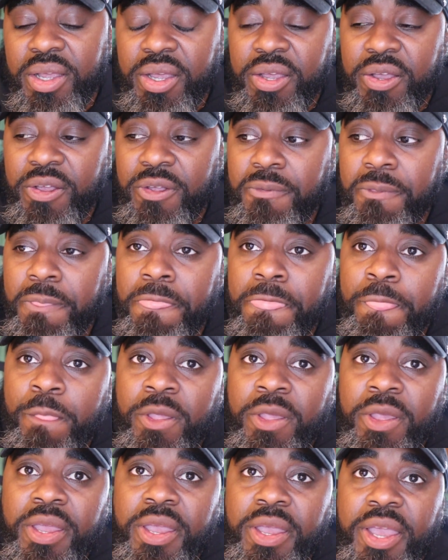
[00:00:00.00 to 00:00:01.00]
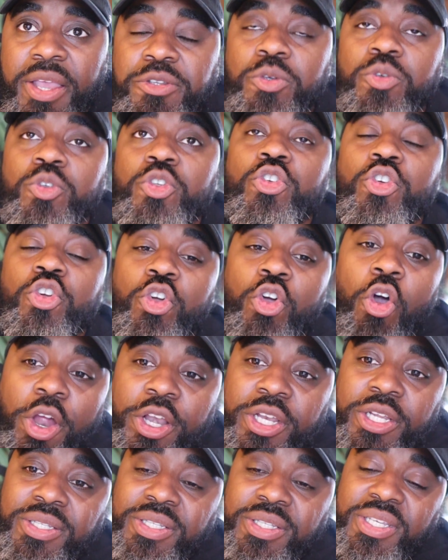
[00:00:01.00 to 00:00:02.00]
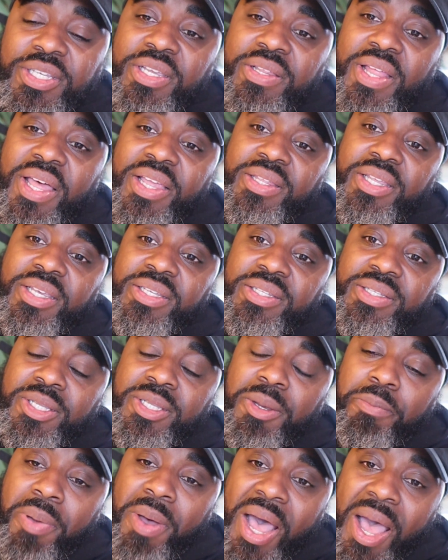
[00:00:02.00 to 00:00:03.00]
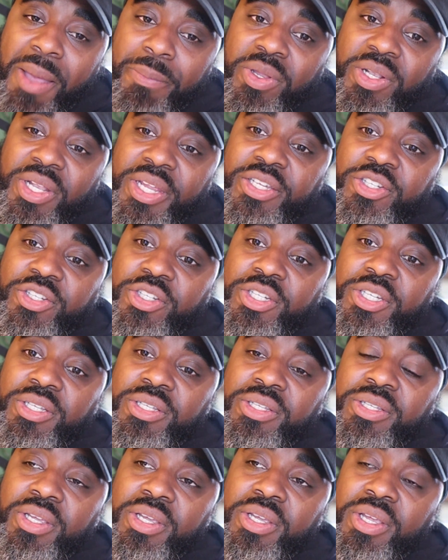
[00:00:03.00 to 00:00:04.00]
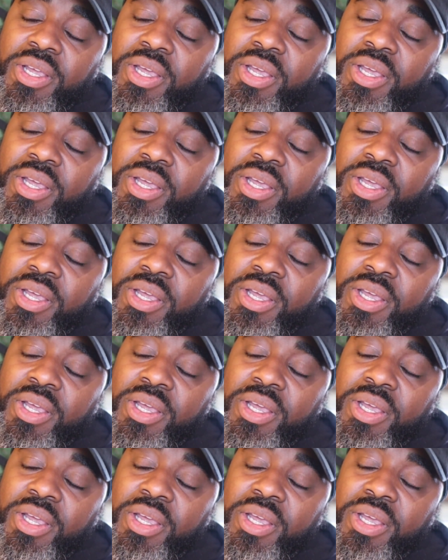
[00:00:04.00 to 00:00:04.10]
Um, and yeah. so you're going to see like this the population